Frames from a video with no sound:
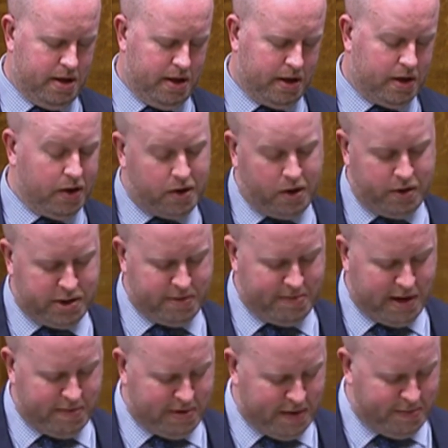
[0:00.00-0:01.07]
In conclusion,
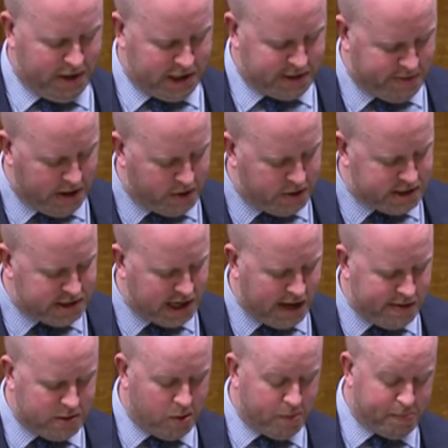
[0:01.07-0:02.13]
Madam Deputy Speaker, it's
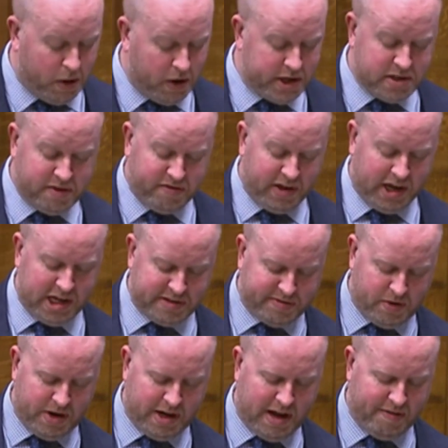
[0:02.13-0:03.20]
time to abolish the fees
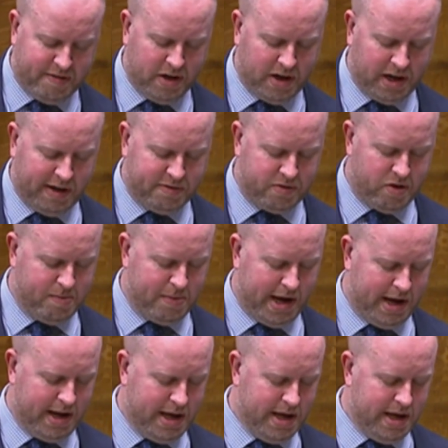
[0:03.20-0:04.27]
for indefinite leave to
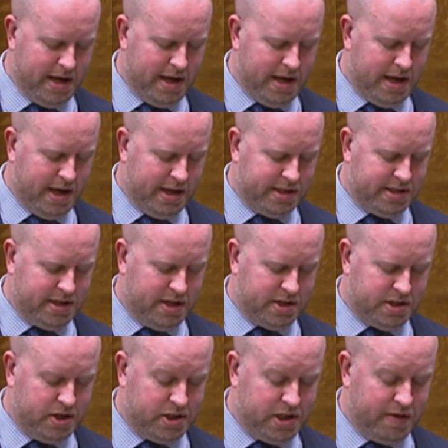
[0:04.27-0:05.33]
remain and
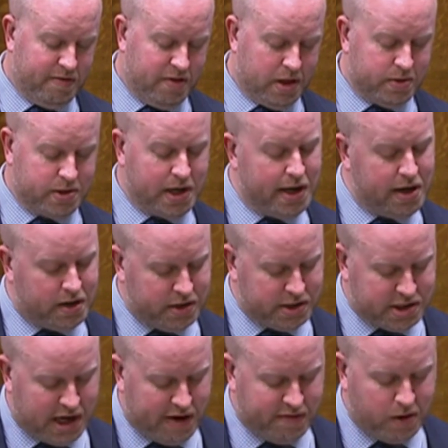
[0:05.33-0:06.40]
citizenship for those clinical
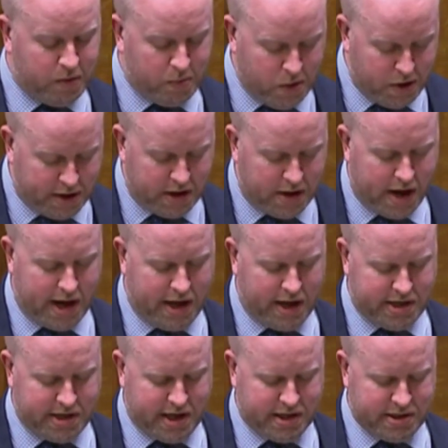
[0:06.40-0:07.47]
staff that work in our
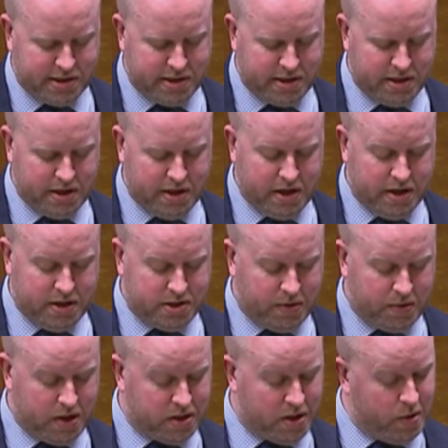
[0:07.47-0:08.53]
NHS, so
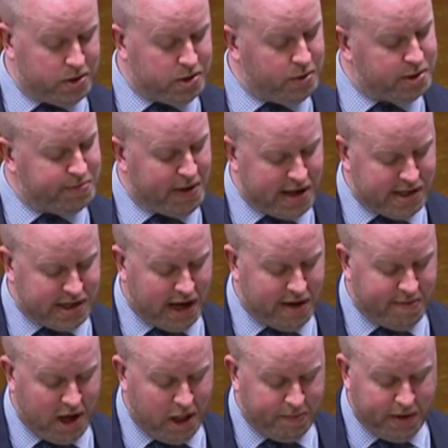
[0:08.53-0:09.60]
that those who spend
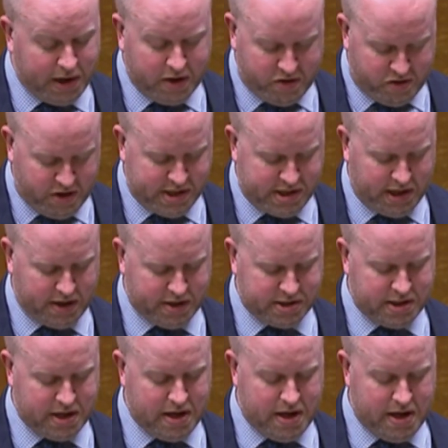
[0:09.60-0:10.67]
time helping and treating
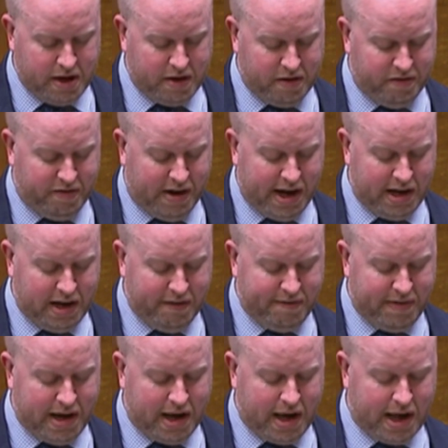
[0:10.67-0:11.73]
us can finally
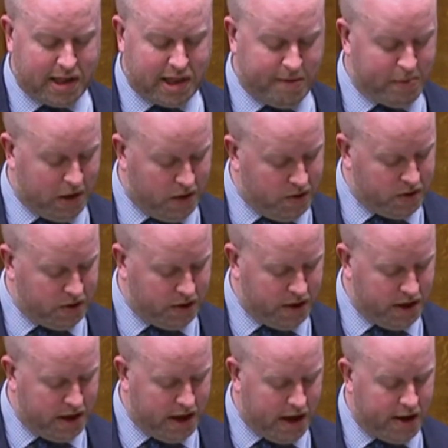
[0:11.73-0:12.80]
feel like they belong
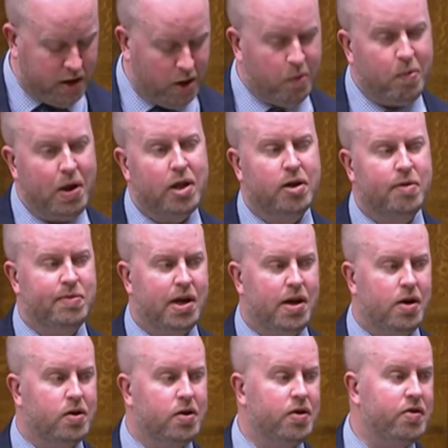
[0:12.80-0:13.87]
and are welcomed in
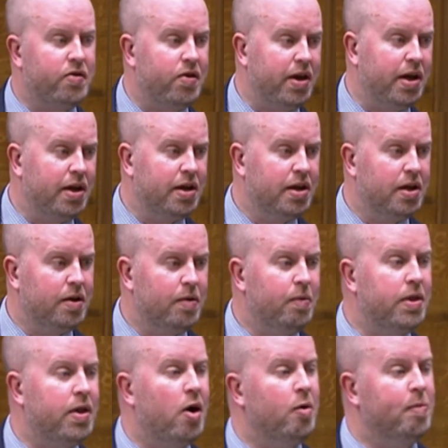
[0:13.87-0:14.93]
our country
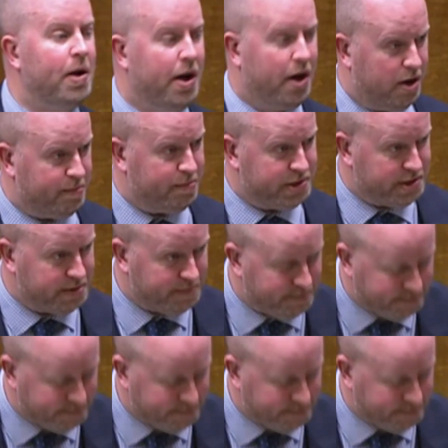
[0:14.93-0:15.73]
with open arms.